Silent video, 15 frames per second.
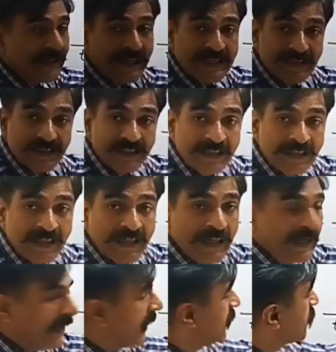cancelled
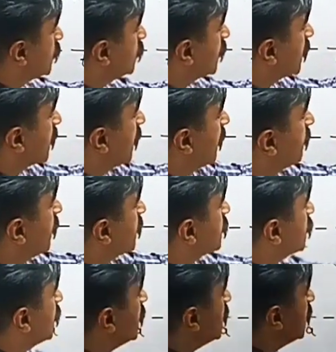and you are having
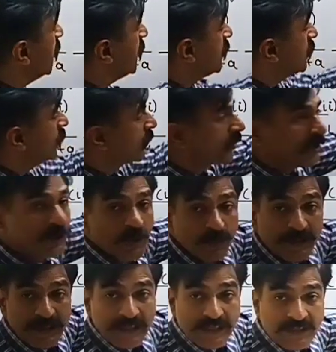t in your
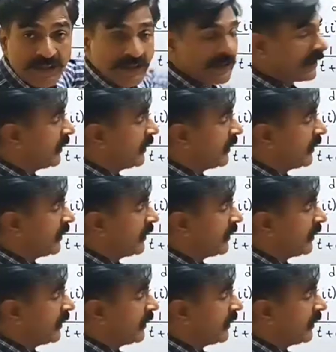numerator.